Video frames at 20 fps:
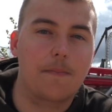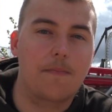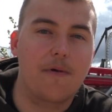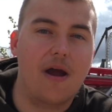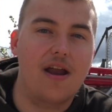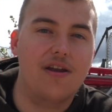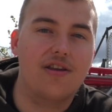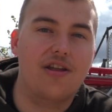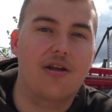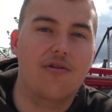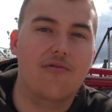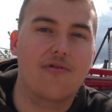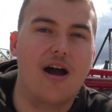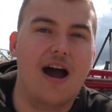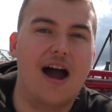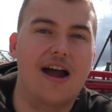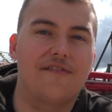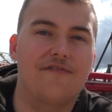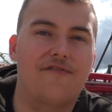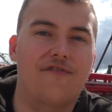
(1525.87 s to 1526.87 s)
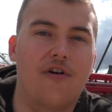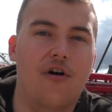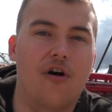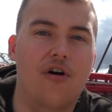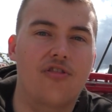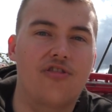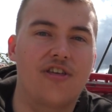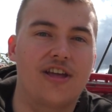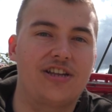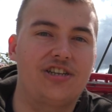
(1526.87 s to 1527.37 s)
the brand new ride
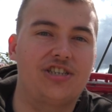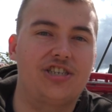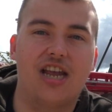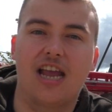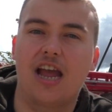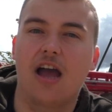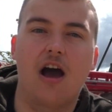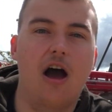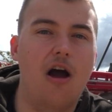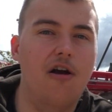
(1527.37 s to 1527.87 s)
for this year.